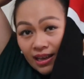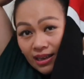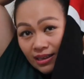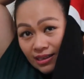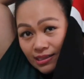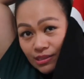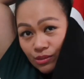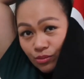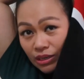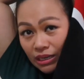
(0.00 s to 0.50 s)

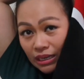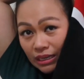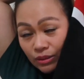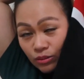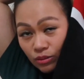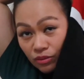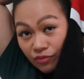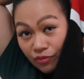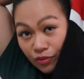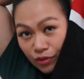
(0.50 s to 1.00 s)
It's really
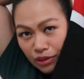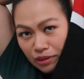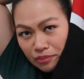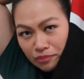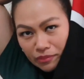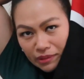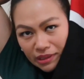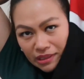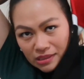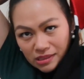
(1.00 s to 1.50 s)
good for
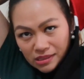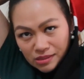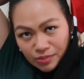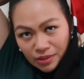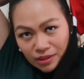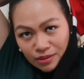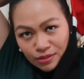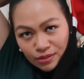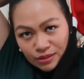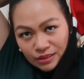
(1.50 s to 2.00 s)
him, this,
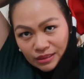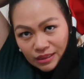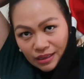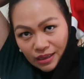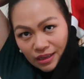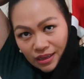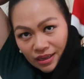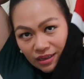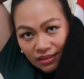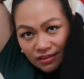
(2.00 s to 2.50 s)
because
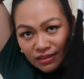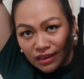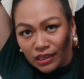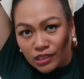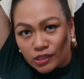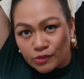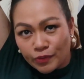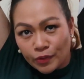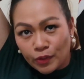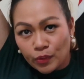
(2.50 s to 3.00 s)

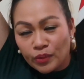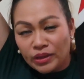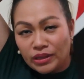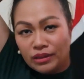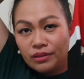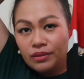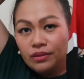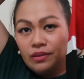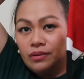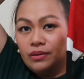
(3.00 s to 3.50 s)
nice for
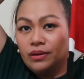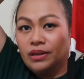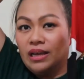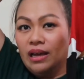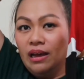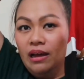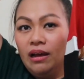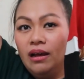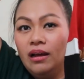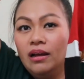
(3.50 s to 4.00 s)
winter,
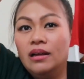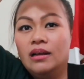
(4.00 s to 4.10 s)
yeah.